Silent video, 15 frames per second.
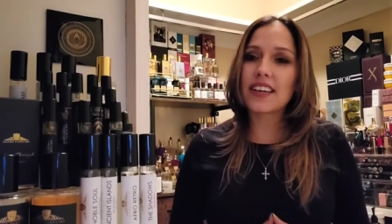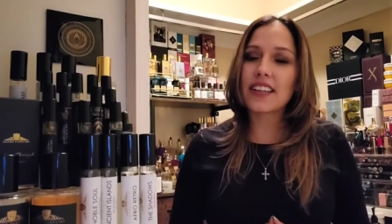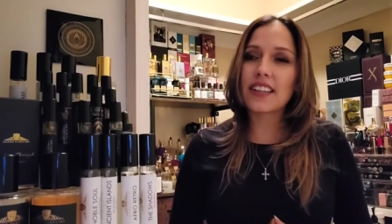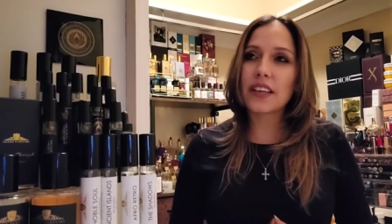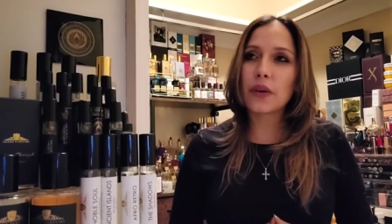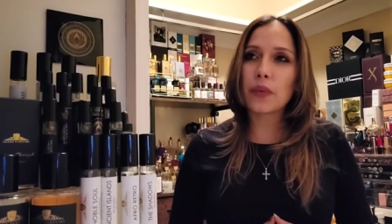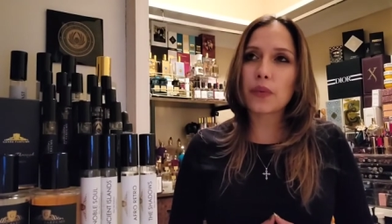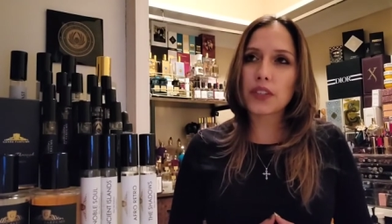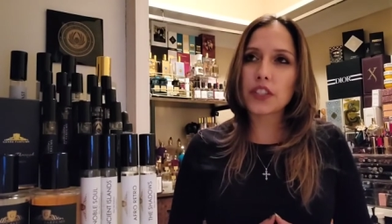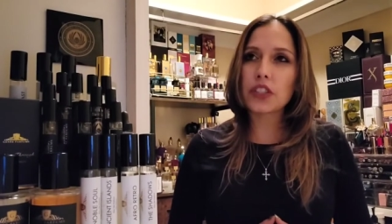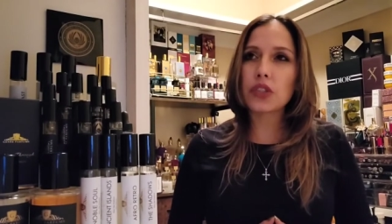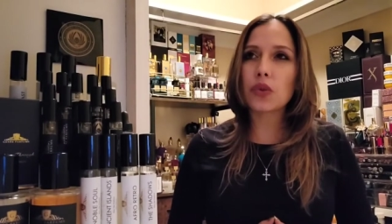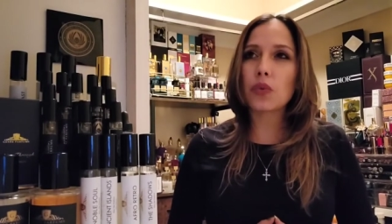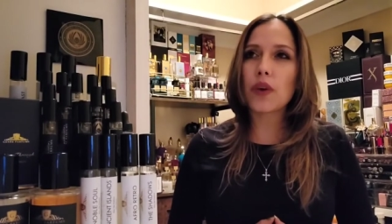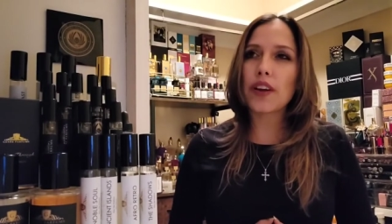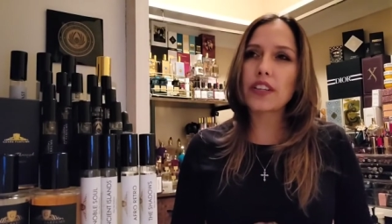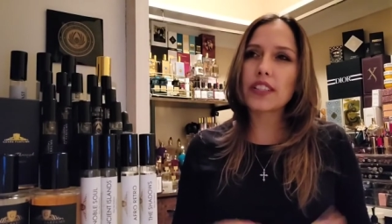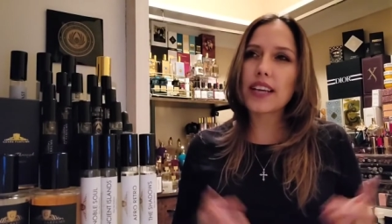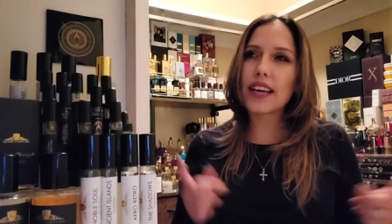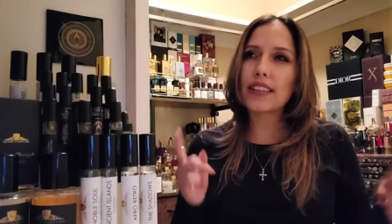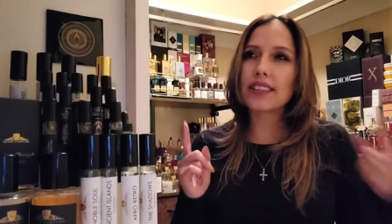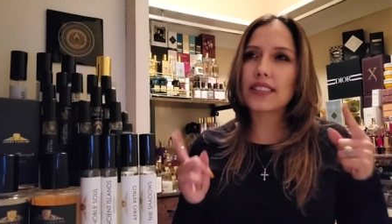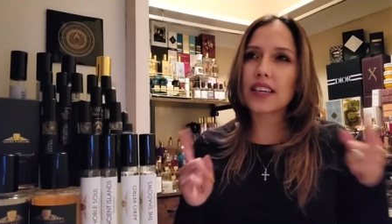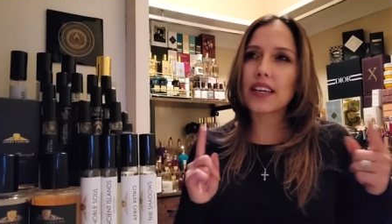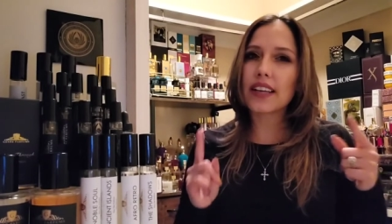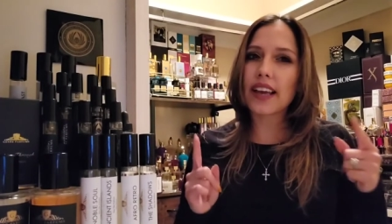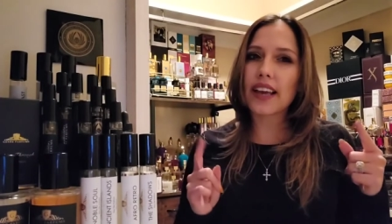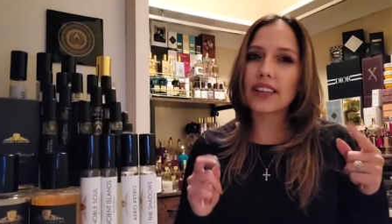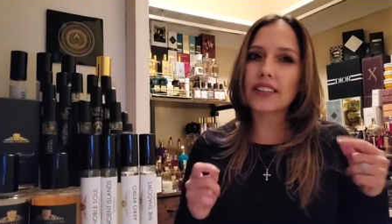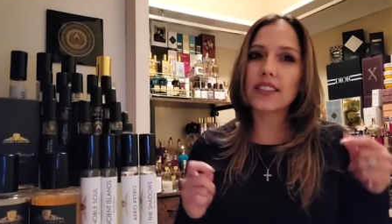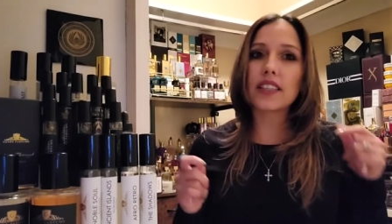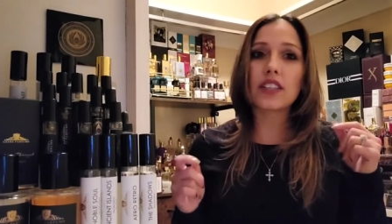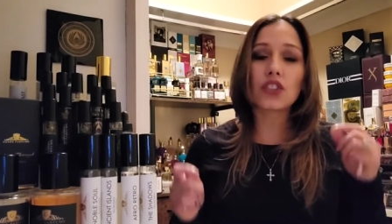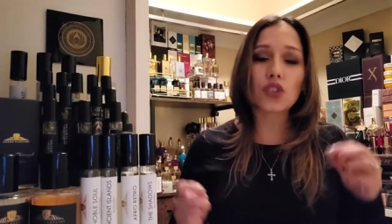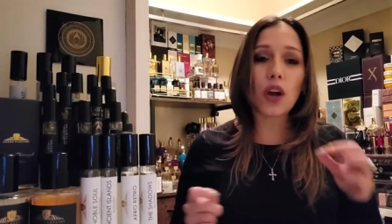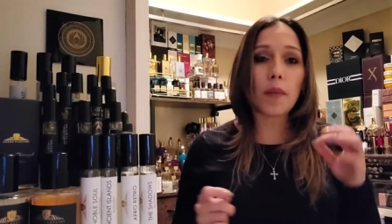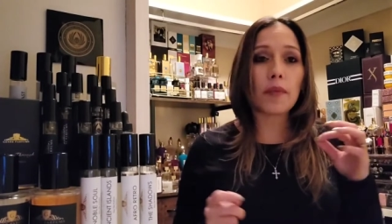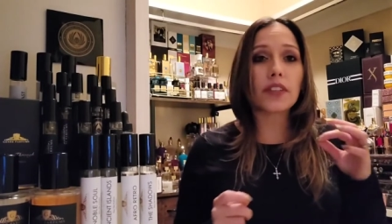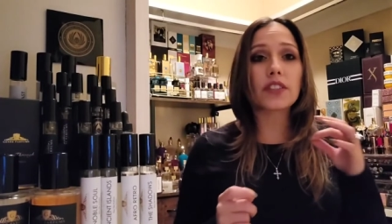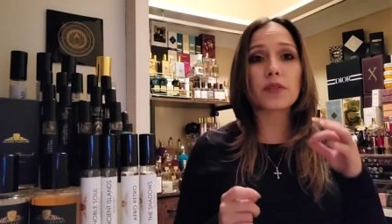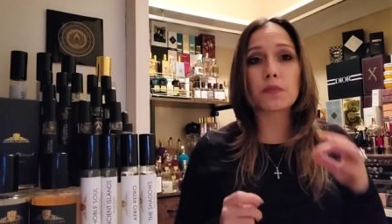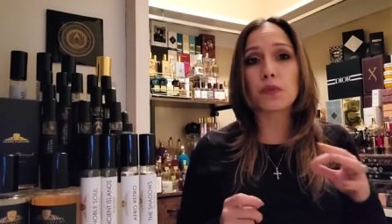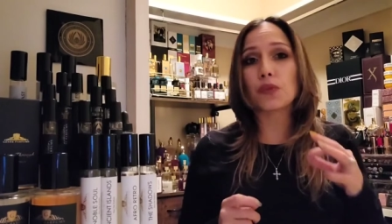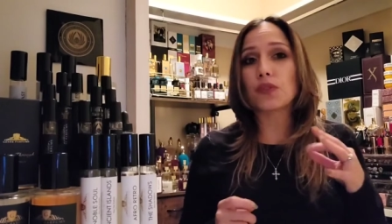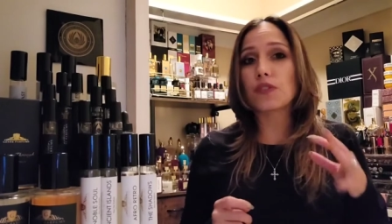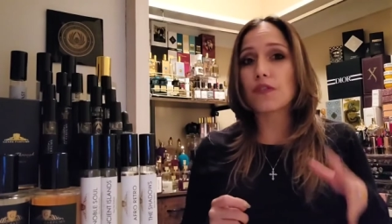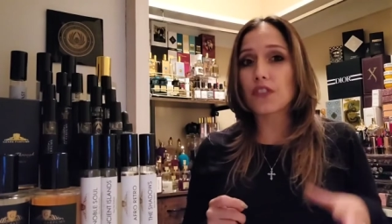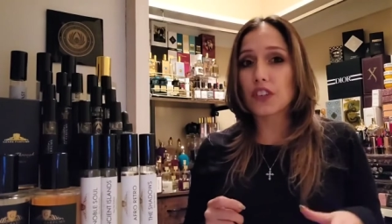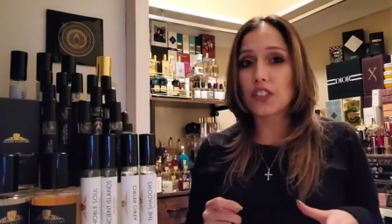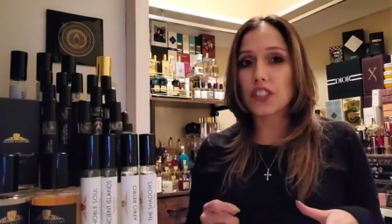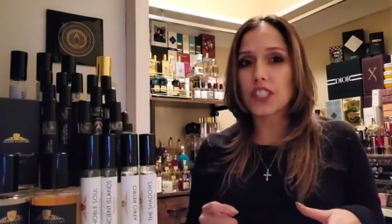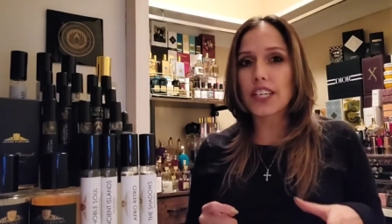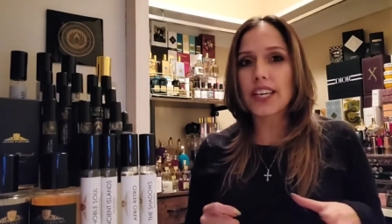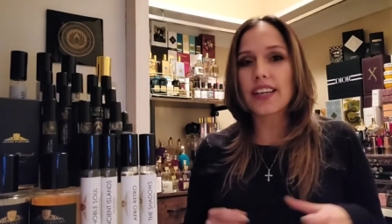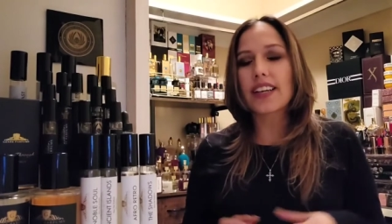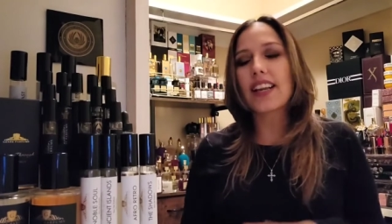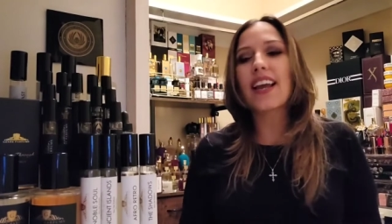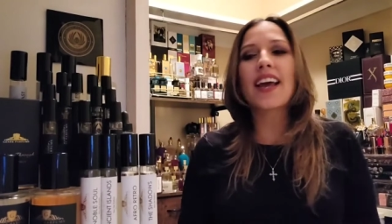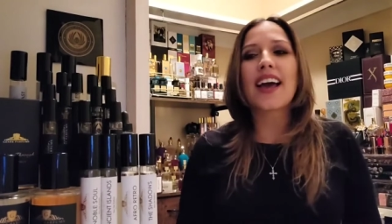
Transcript: the original wear test against Andromeda's Moon's version